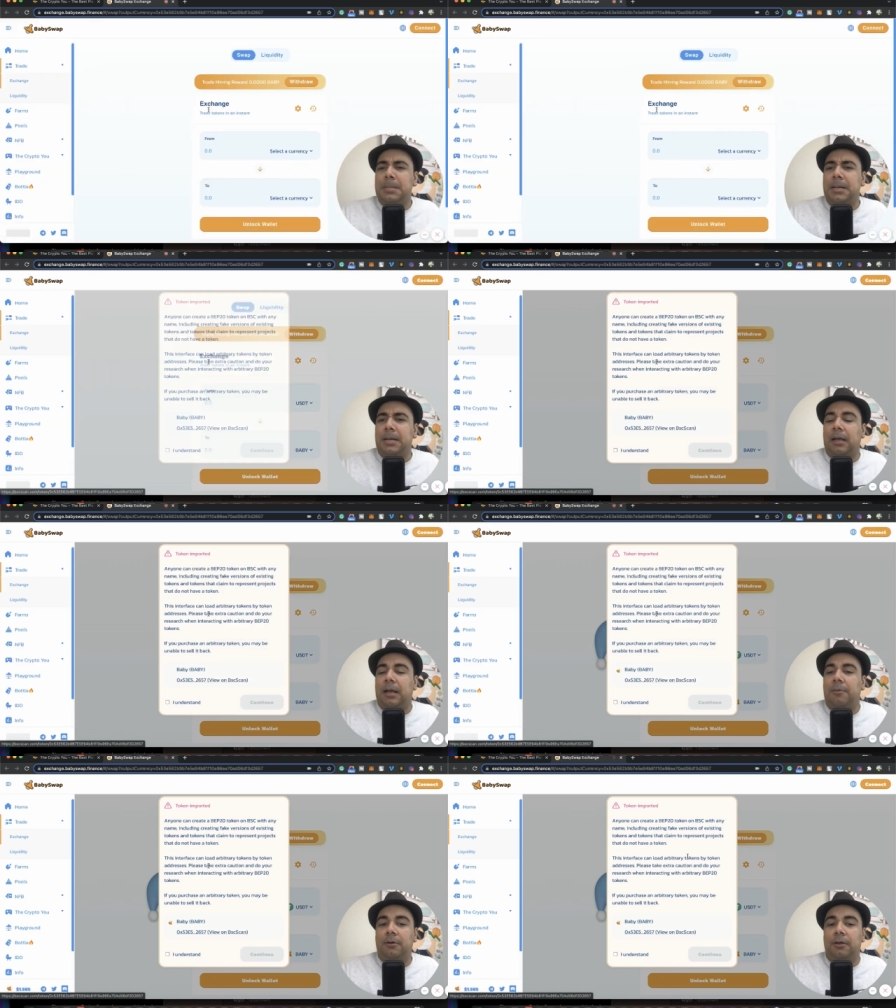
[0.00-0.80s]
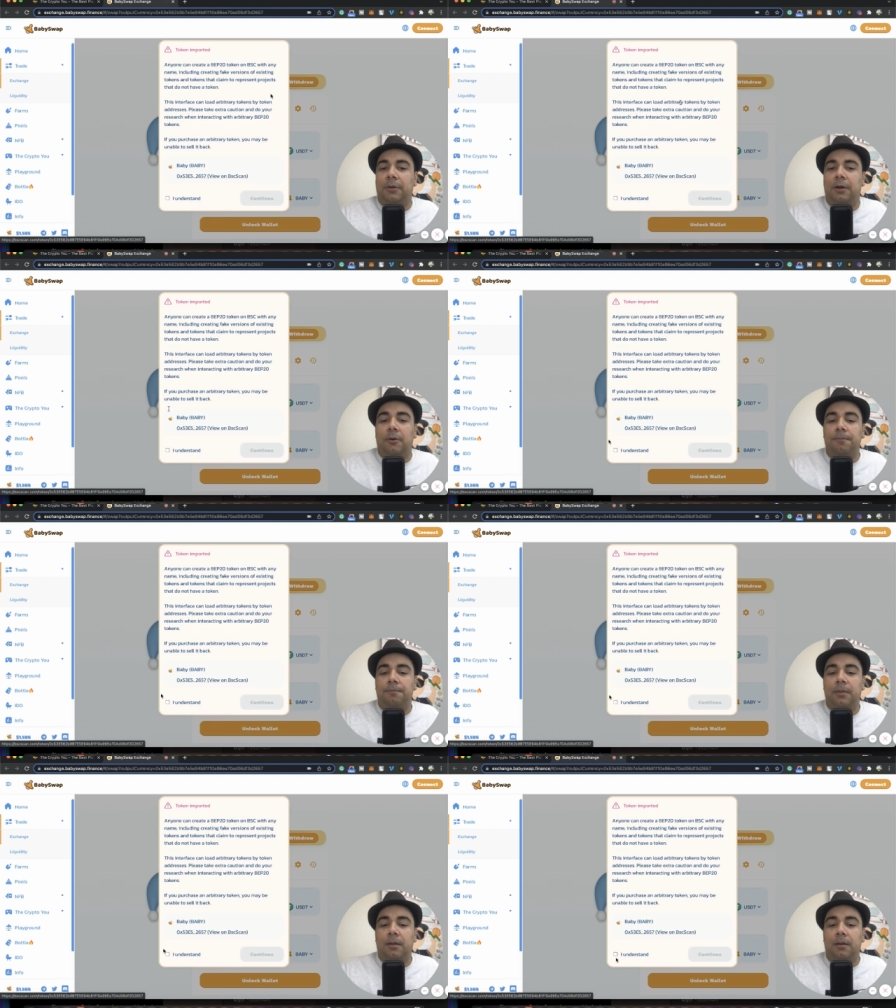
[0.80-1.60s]
Come on, here we go.
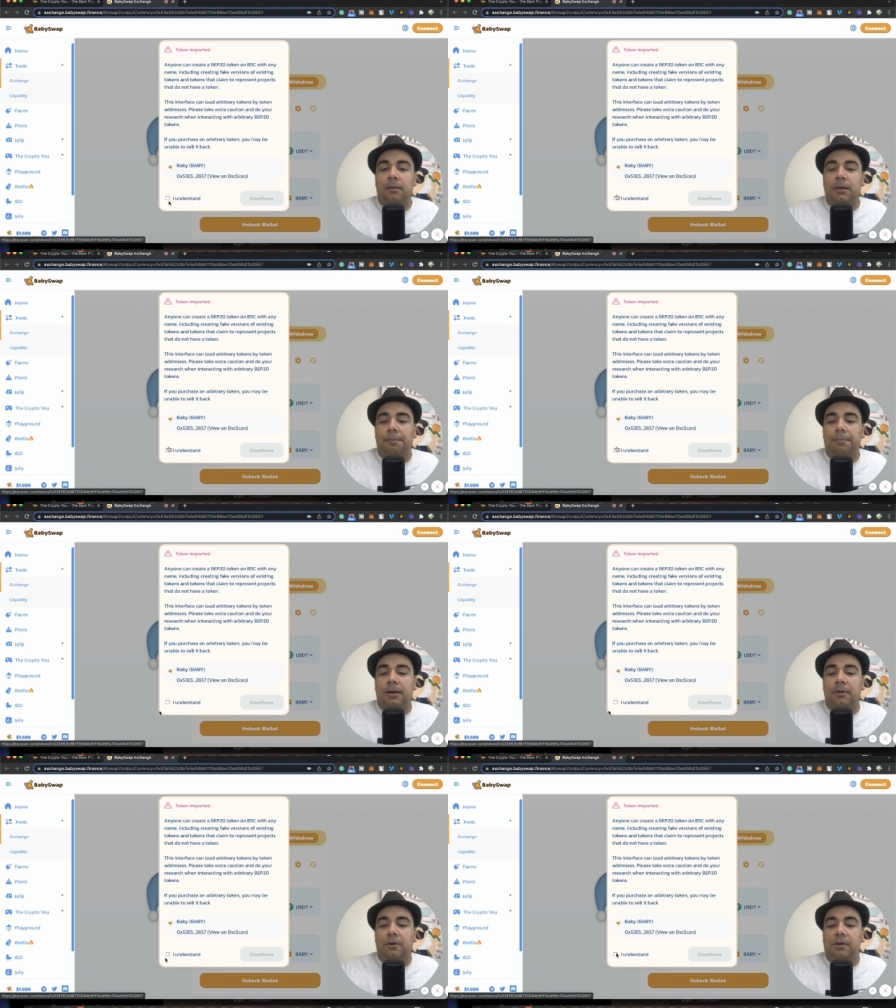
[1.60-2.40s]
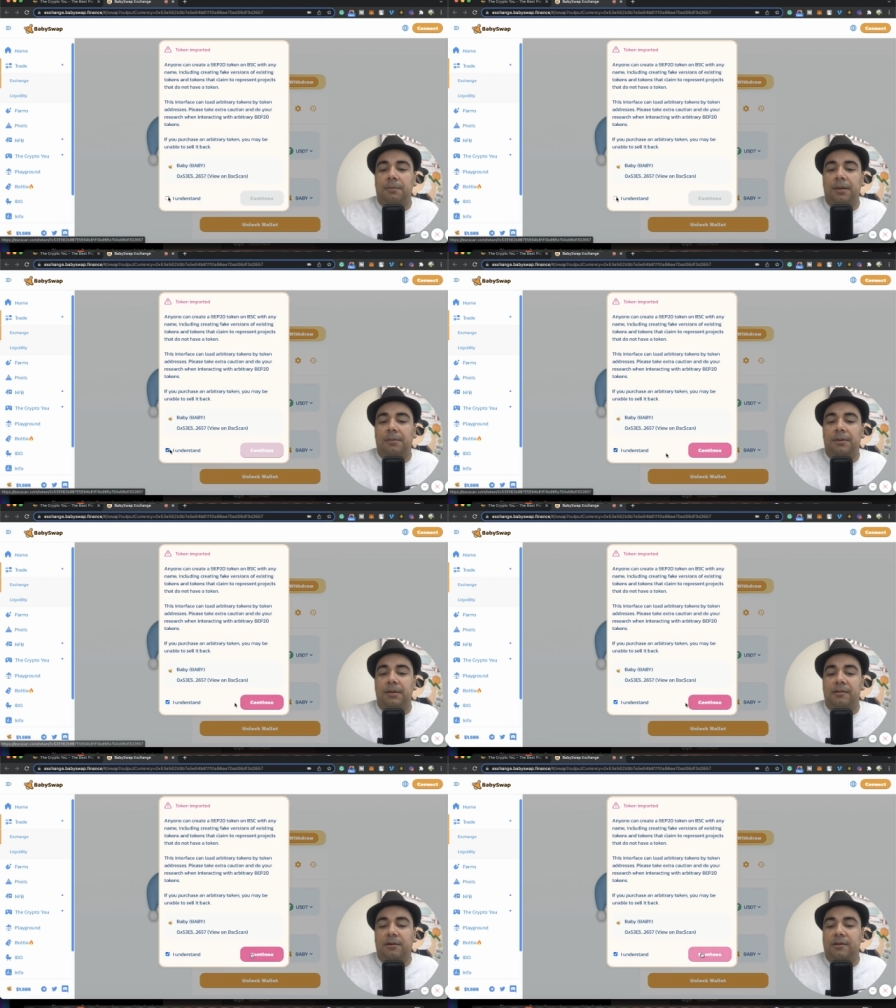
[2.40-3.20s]
Yep, I know the baby
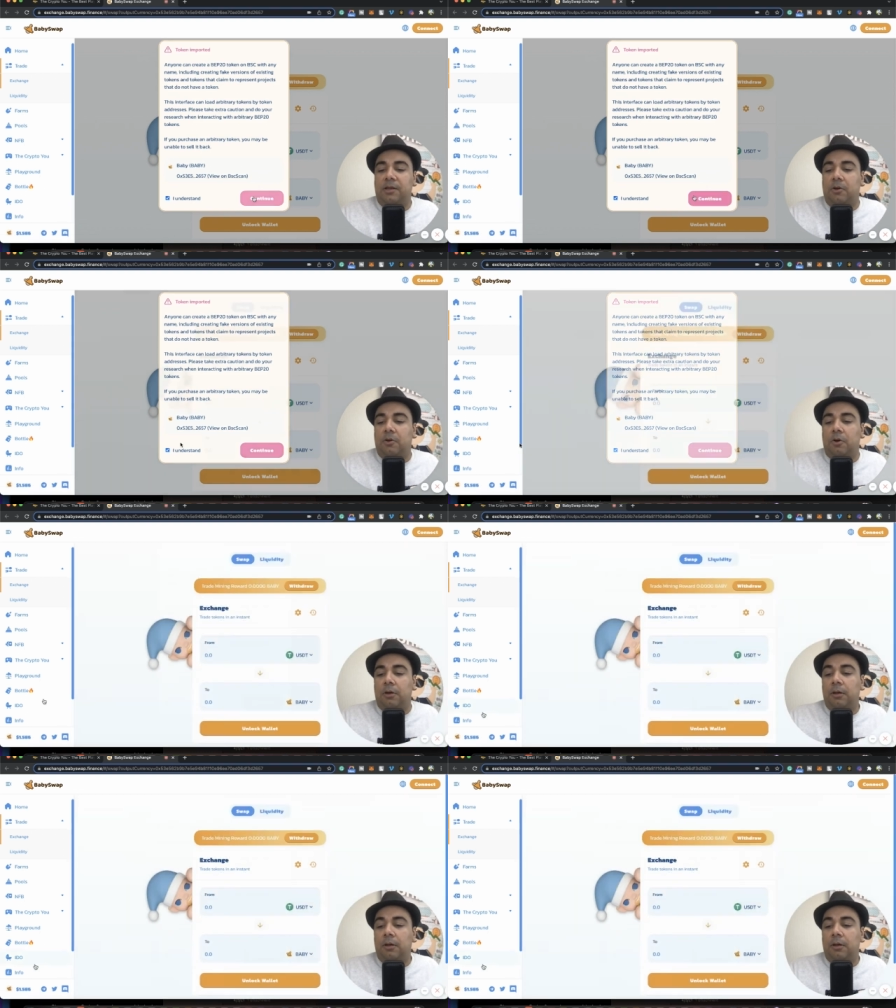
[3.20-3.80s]
is a risky coin.